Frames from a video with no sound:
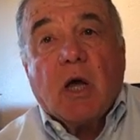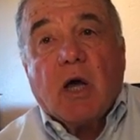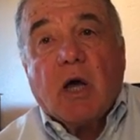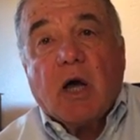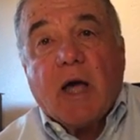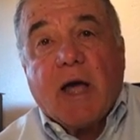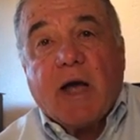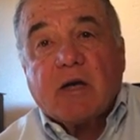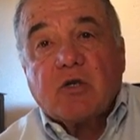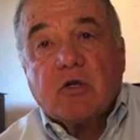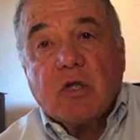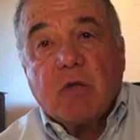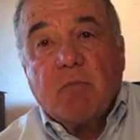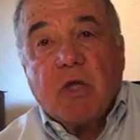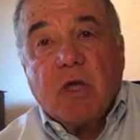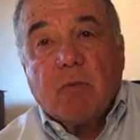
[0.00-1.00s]

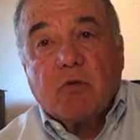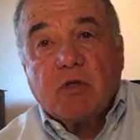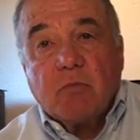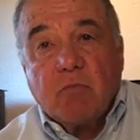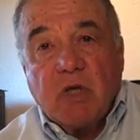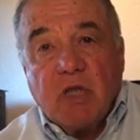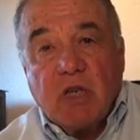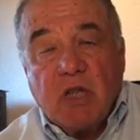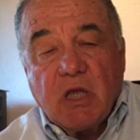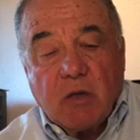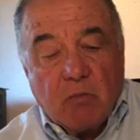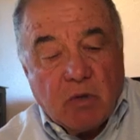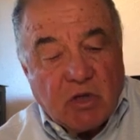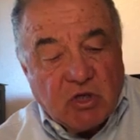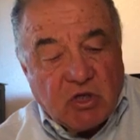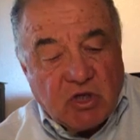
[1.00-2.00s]
actually be able to meet
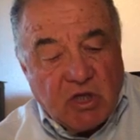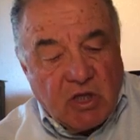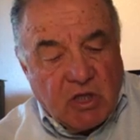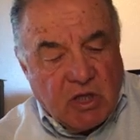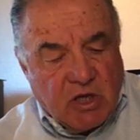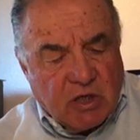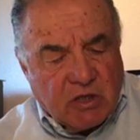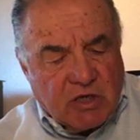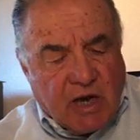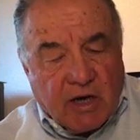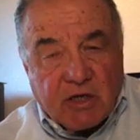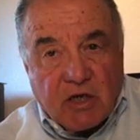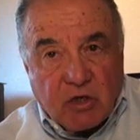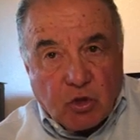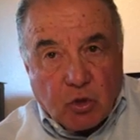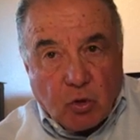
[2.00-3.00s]
him and see the
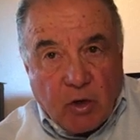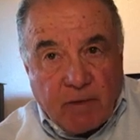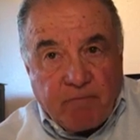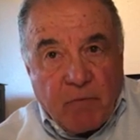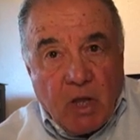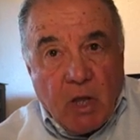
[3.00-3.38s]
exact history.